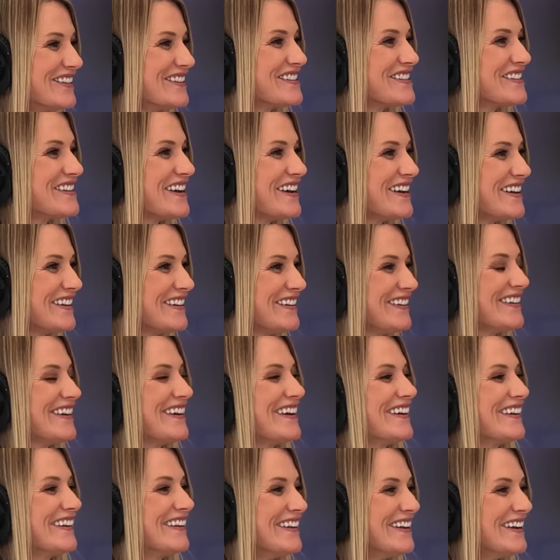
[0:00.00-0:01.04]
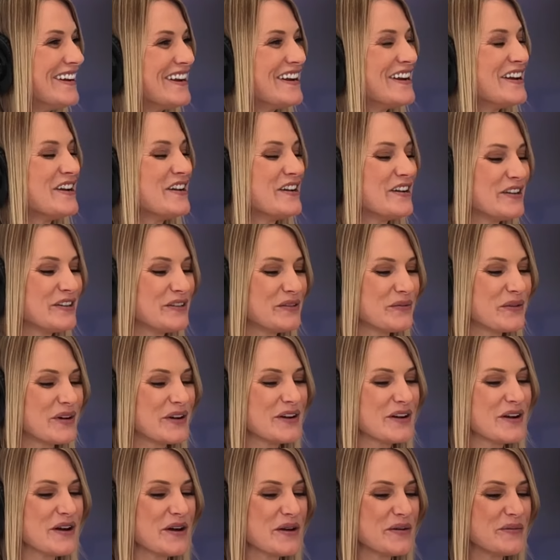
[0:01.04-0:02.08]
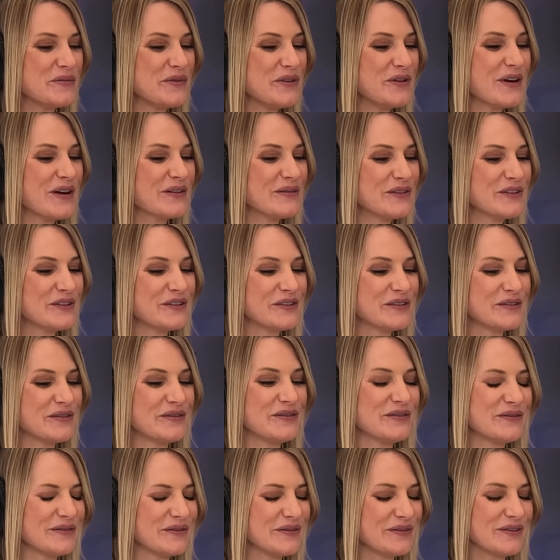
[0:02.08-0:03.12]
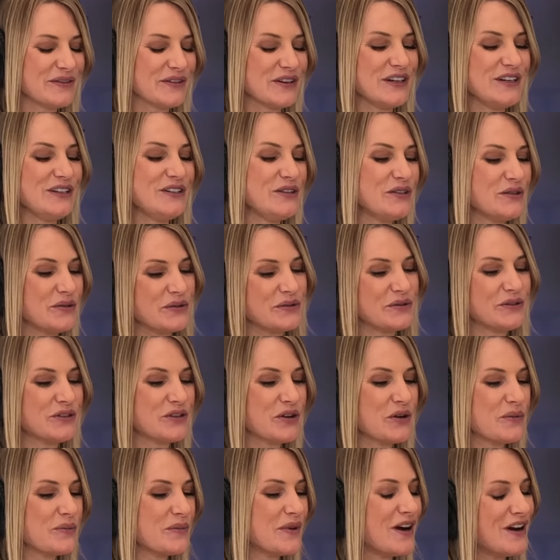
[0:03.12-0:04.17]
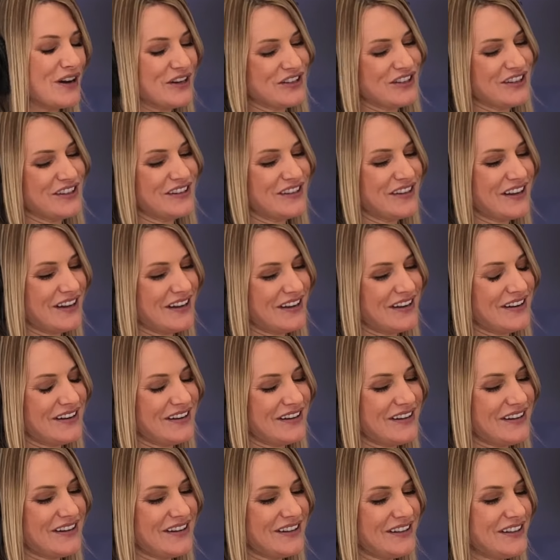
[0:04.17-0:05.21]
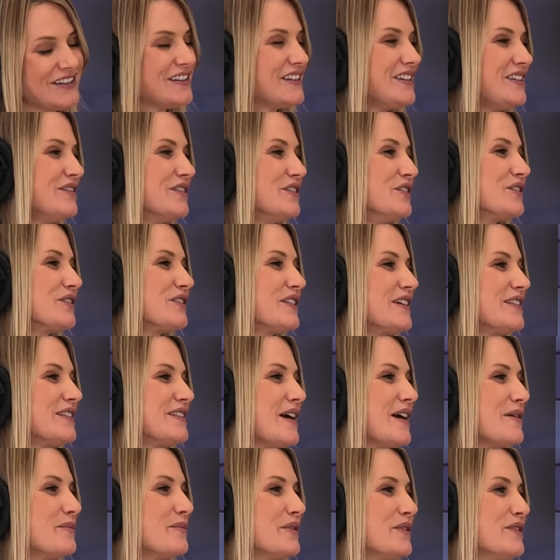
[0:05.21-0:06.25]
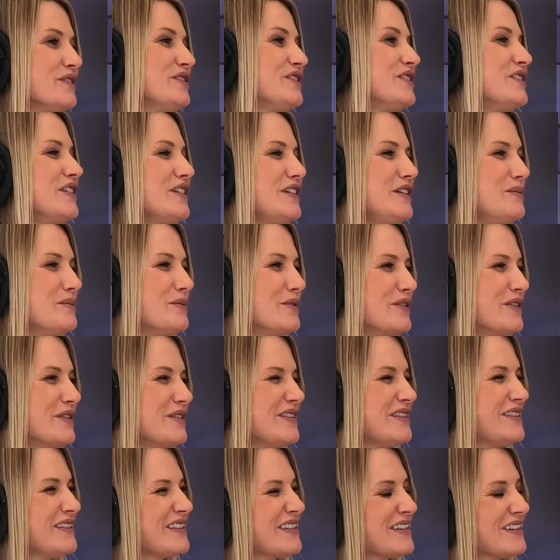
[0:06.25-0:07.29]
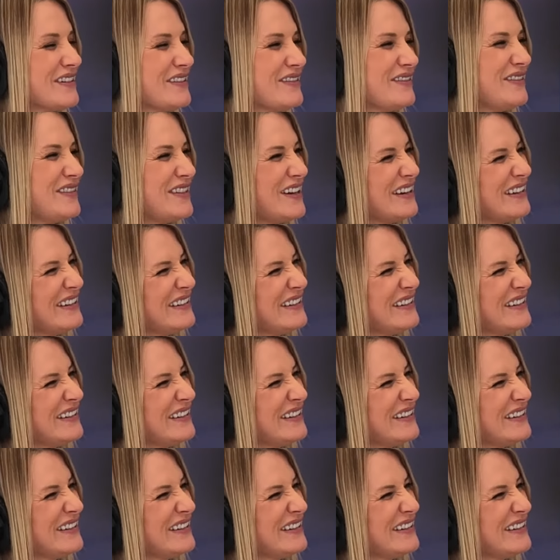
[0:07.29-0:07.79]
said. Yeah. It's when you have to redo so much and then it doesn't even look like that person anymore. It's kind of like,